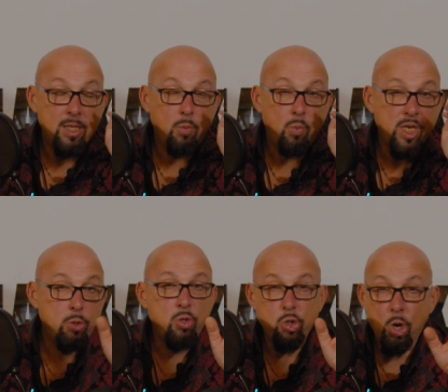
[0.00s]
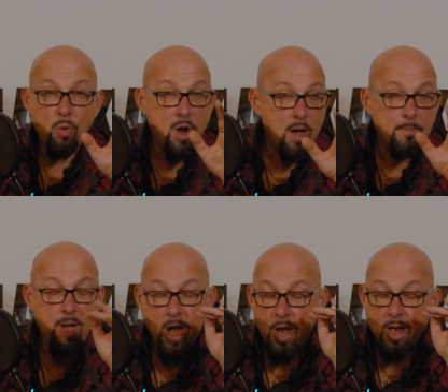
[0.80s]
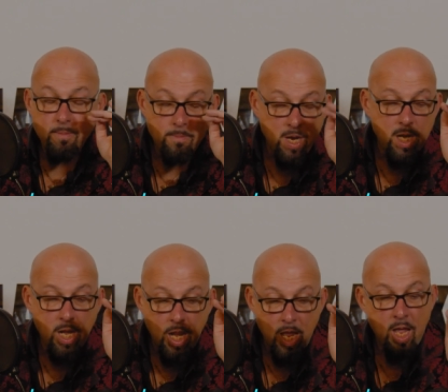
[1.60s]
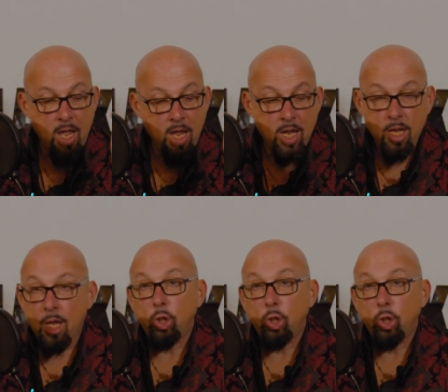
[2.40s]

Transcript: When you show up on Monday,